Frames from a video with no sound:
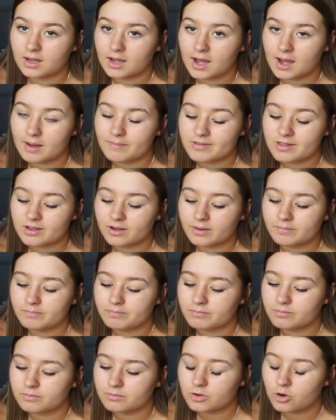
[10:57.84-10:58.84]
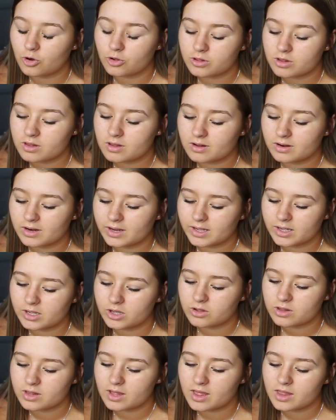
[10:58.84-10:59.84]
apps that I'm constantly
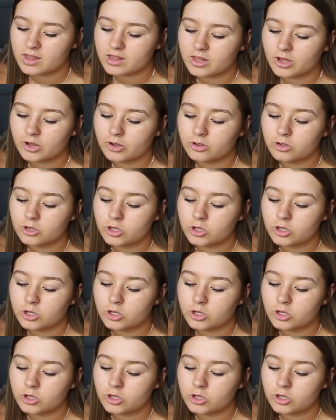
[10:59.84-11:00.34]
using. So